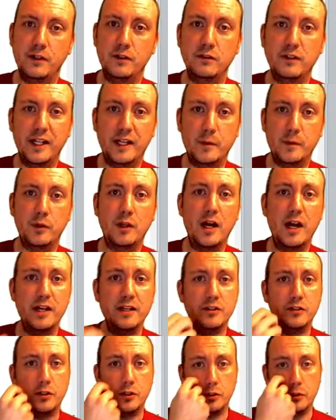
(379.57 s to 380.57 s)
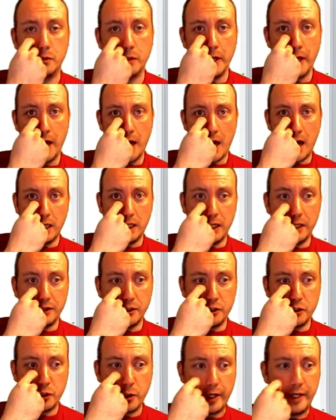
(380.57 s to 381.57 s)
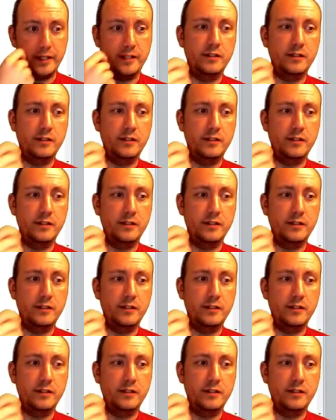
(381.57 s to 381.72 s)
that applies to a lot of the trades.